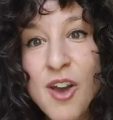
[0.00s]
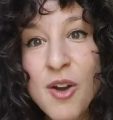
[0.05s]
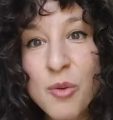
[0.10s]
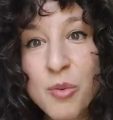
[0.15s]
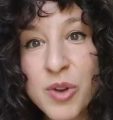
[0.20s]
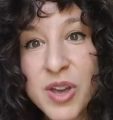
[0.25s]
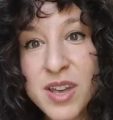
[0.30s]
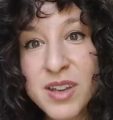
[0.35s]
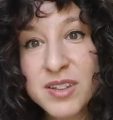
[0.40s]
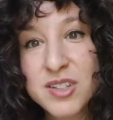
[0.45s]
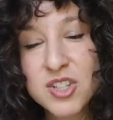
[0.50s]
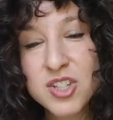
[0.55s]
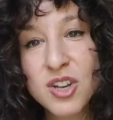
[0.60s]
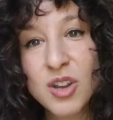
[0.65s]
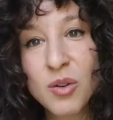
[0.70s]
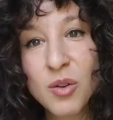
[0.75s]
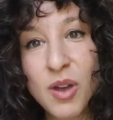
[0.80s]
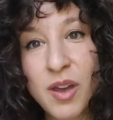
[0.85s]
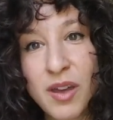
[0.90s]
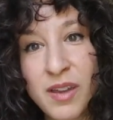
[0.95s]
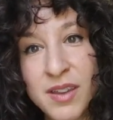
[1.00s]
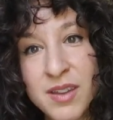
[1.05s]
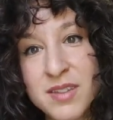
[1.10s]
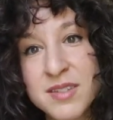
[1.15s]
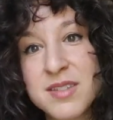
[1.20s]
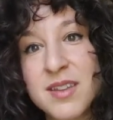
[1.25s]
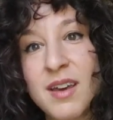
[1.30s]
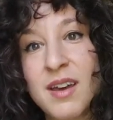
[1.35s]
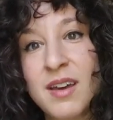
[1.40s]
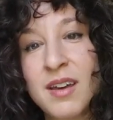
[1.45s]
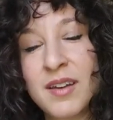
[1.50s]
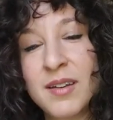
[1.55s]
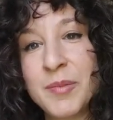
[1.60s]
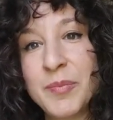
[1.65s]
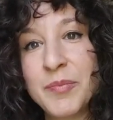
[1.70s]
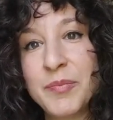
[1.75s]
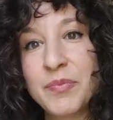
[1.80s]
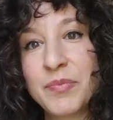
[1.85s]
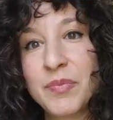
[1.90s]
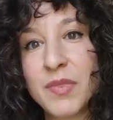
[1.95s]
which is
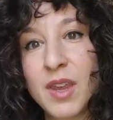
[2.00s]
um,